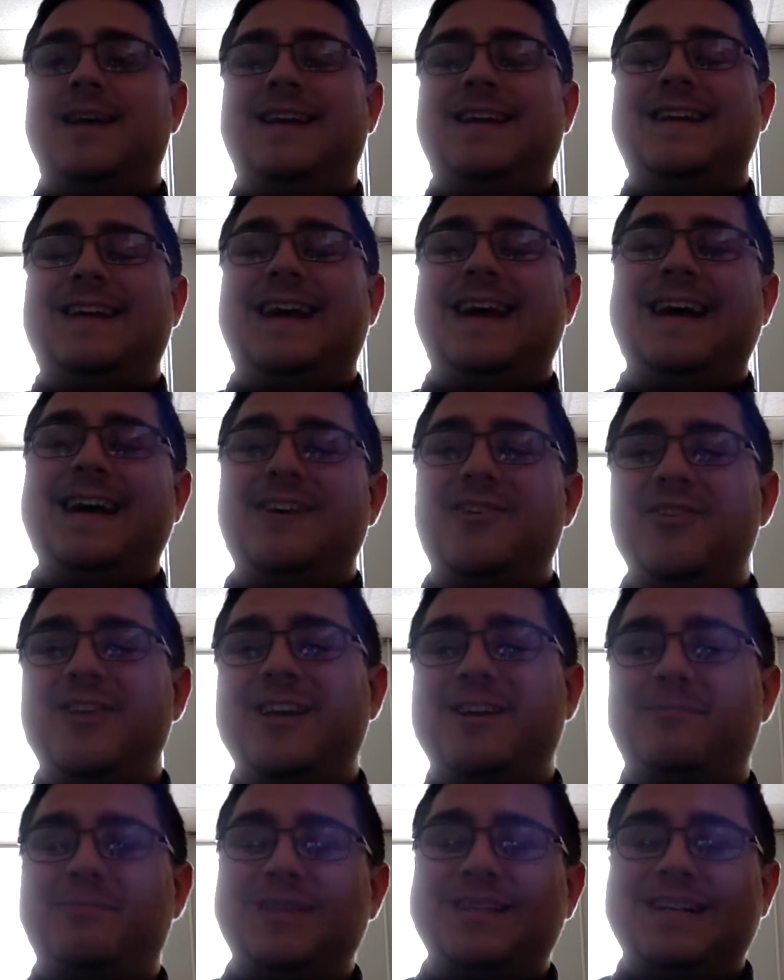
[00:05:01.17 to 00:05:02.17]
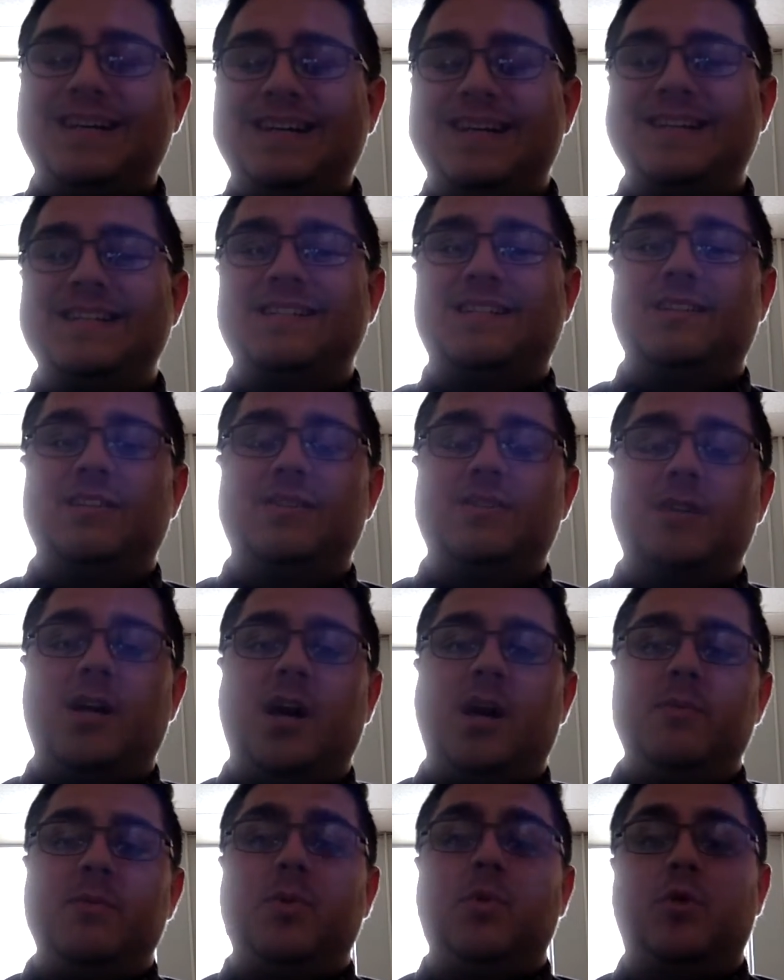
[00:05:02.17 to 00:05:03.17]
and how that applies to the
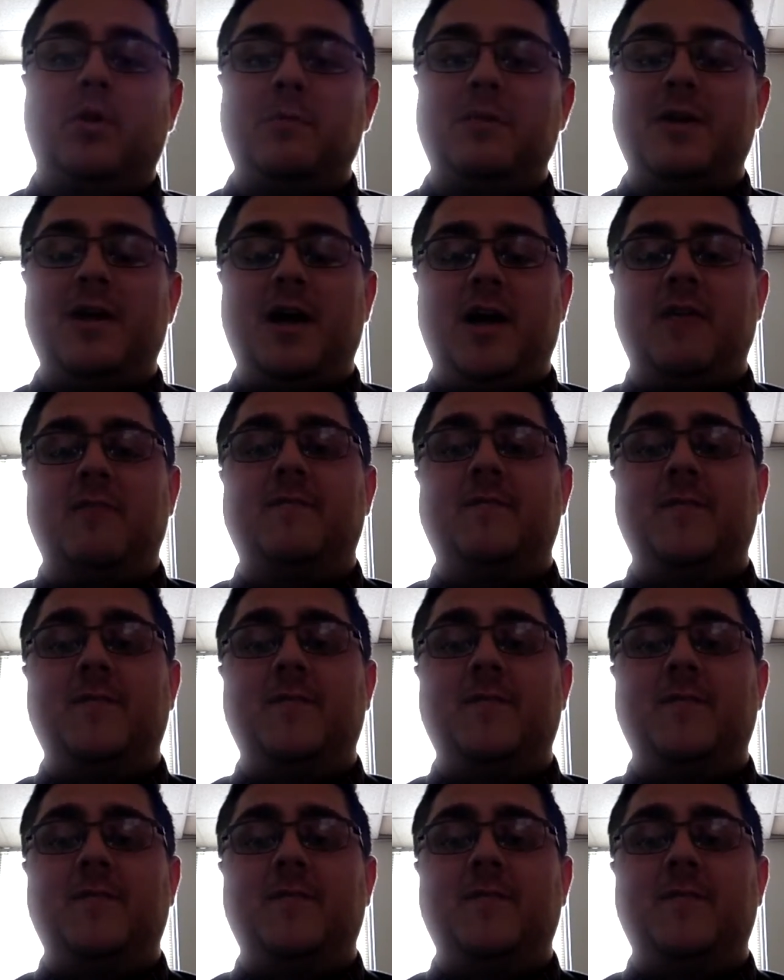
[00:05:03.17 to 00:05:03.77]
job you are applying